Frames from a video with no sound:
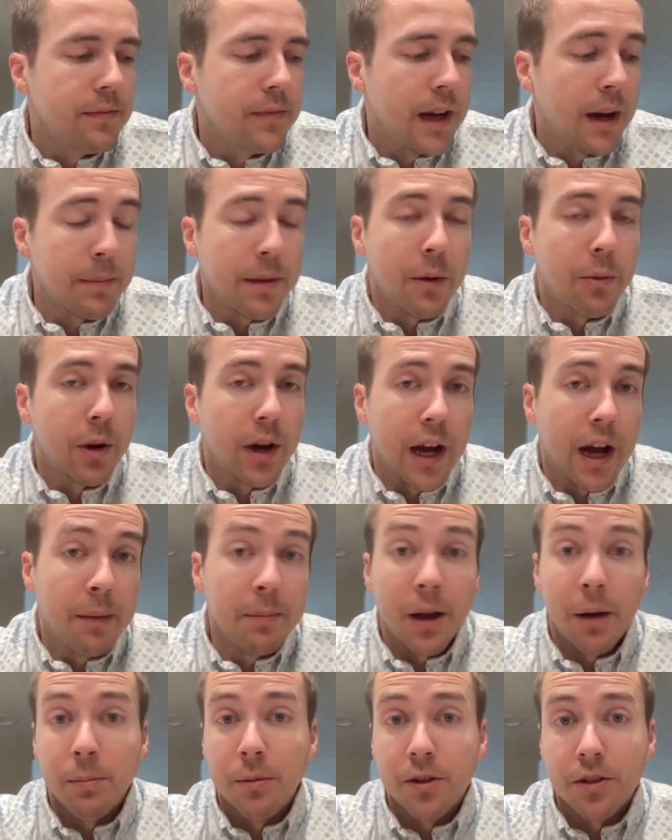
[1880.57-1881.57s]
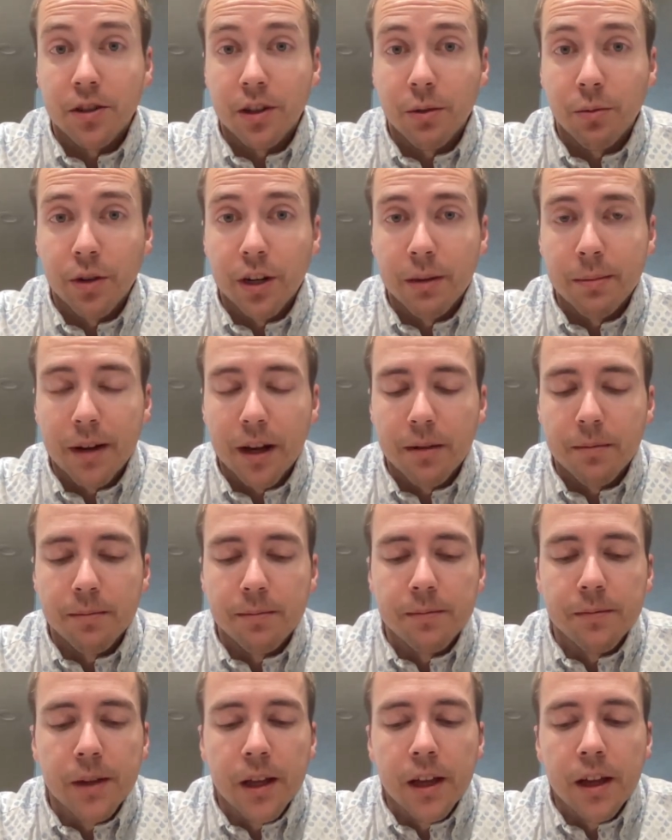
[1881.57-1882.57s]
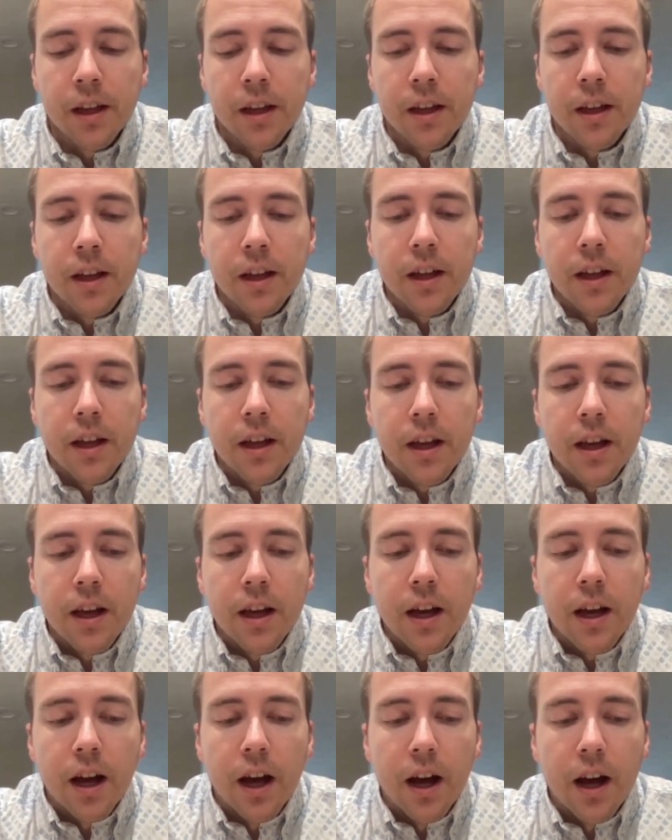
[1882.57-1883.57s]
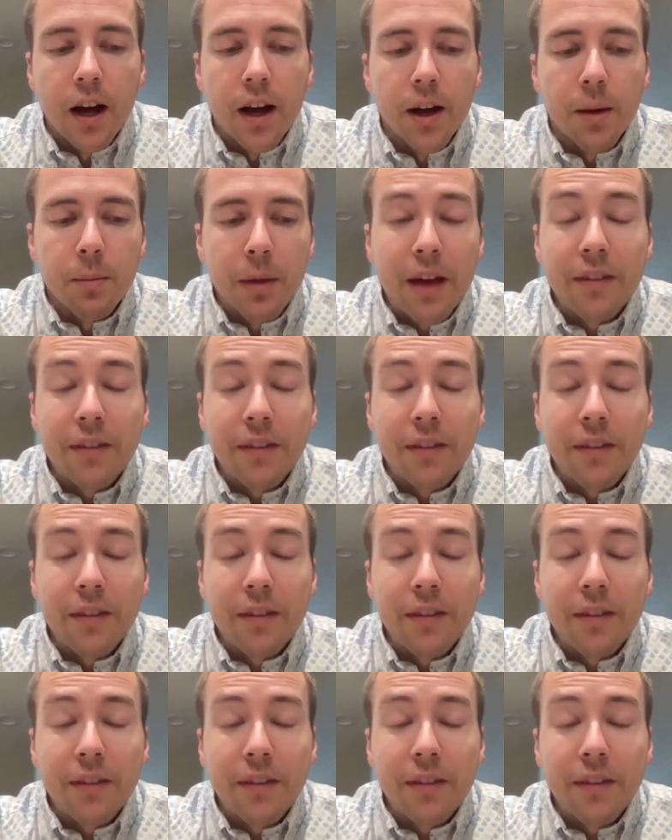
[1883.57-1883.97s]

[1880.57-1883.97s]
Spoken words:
I'm not personally worried about them.